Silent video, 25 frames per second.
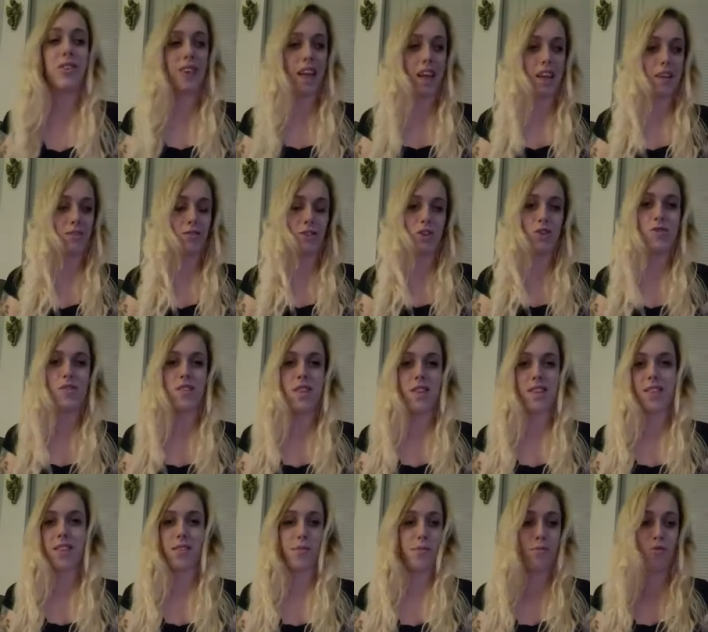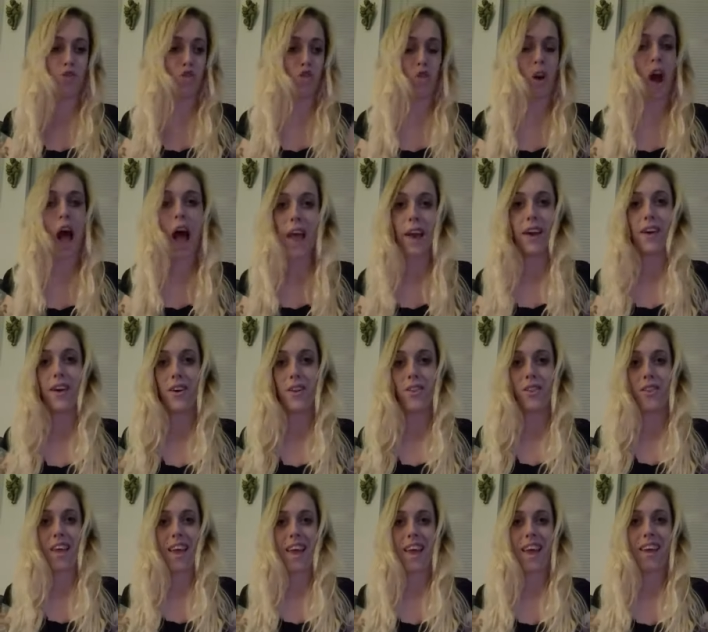like do this dryer
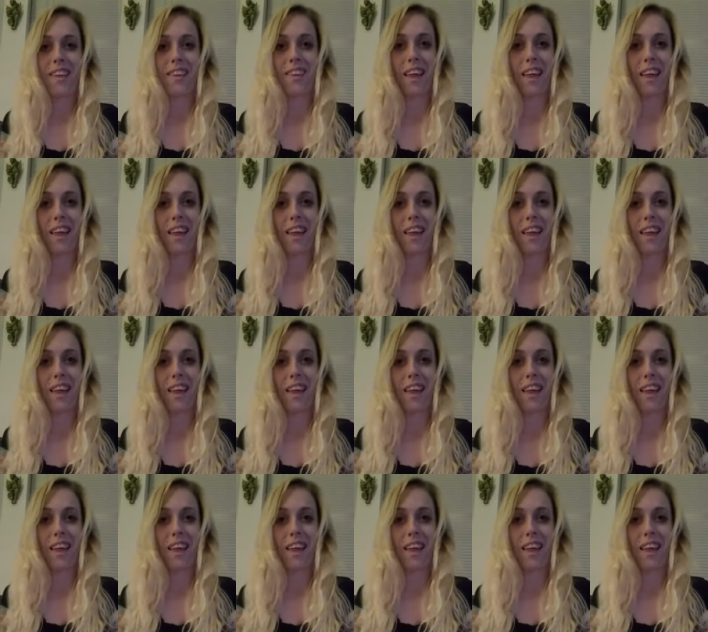thing